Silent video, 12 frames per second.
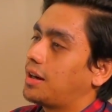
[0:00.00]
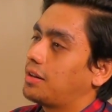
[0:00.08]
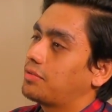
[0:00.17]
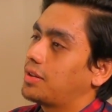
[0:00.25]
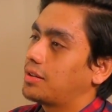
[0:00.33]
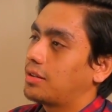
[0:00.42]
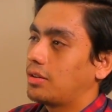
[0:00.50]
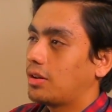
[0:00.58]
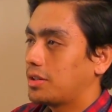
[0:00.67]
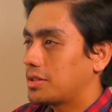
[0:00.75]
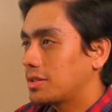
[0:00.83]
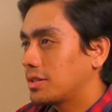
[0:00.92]
I've learned a
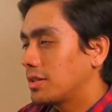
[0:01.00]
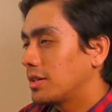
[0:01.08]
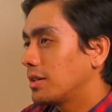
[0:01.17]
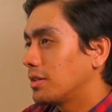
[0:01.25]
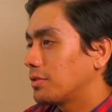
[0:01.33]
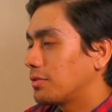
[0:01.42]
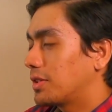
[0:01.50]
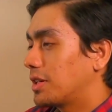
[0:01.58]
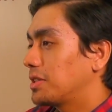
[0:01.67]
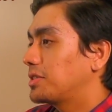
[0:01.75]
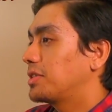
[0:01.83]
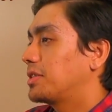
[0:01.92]
lot.
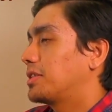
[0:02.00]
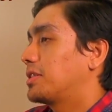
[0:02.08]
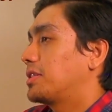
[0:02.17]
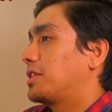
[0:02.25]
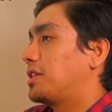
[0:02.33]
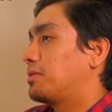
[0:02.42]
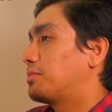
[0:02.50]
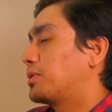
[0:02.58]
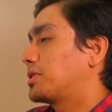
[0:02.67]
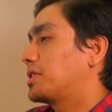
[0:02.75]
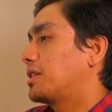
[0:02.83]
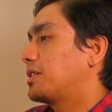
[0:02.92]
First, the
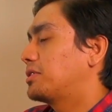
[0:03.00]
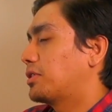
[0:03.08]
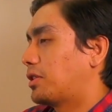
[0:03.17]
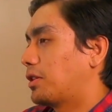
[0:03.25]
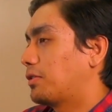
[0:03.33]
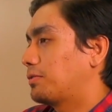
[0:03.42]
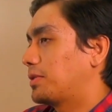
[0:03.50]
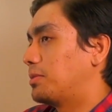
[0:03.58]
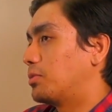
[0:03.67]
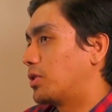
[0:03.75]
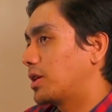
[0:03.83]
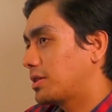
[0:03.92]
importance of
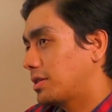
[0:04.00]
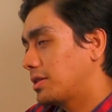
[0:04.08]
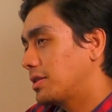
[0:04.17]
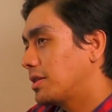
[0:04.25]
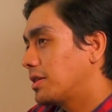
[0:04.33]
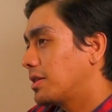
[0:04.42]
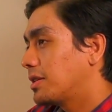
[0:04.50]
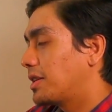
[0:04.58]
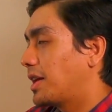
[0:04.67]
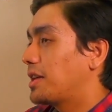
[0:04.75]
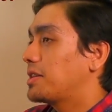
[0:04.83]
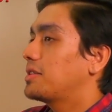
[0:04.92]
teamwork.
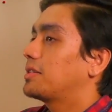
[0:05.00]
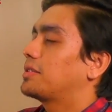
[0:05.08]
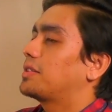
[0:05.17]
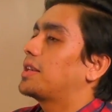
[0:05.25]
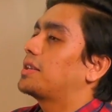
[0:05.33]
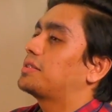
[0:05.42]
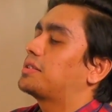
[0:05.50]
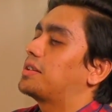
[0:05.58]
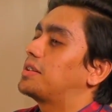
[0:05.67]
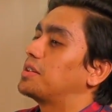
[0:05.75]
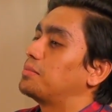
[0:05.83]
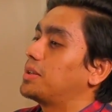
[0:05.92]
Then, it
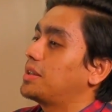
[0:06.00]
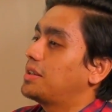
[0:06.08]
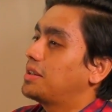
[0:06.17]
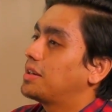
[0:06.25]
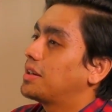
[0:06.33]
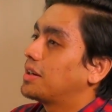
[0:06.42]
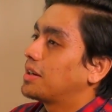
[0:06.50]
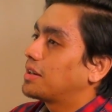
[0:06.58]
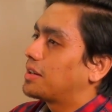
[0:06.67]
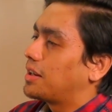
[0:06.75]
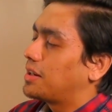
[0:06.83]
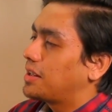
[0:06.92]
triggered me
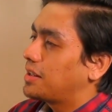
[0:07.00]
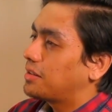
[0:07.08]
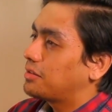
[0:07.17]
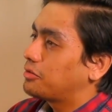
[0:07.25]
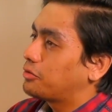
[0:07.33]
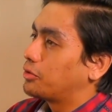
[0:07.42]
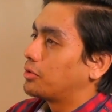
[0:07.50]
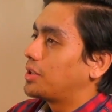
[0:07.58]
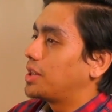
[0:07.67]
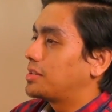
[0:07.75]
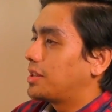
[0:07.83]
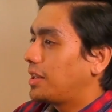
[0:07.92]
the need to
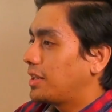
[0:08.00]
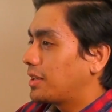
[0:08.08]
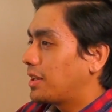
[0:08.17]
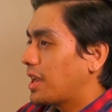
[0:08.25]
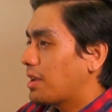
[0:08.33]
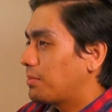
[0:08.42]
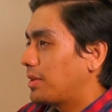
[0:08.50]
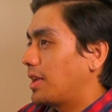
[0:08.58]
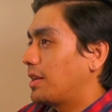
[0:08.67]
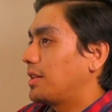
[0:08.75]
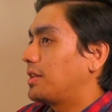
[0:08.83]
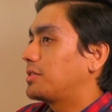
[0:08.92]
easily adapt
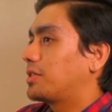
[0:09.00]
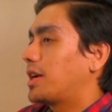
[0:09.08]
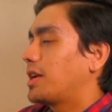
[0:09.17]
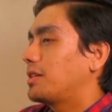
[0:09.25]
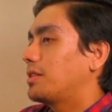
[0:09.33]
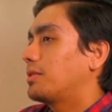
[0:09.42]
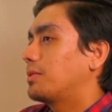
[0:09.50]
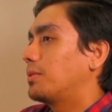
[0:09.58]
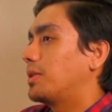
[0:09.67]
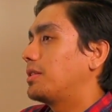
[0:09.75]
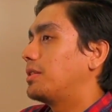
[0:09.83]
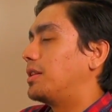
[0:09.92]
and interact
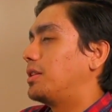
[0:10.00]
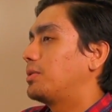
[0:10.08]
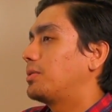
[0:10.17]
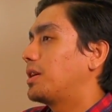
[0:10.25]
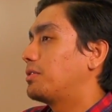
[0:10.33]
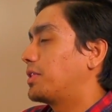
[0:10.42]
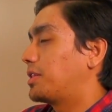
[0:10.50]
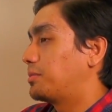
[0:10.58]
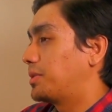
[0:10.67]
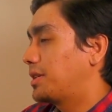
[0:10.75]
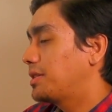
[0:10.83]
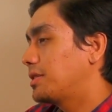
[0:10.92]
with the new
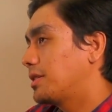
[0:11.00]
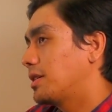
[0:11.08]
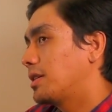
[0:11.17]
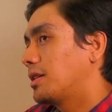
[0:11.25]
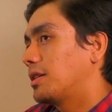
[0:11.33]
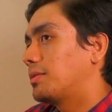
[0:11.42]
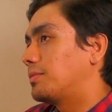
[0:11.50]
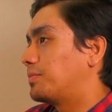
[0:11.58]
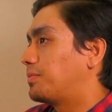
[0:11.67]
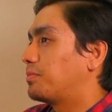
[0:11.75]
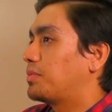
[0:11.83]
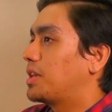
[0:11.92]
environment,
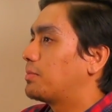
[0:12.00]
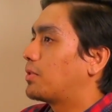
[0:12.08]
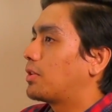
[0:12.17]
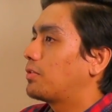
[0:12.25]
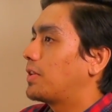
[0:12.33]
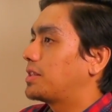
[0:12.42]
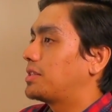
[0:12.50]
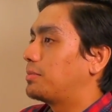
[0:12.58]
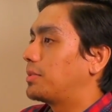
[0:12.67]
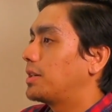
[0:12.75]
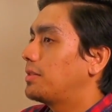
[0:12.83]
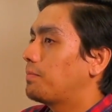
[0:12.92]
be more
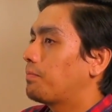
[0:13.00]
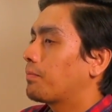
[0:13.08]
flexible.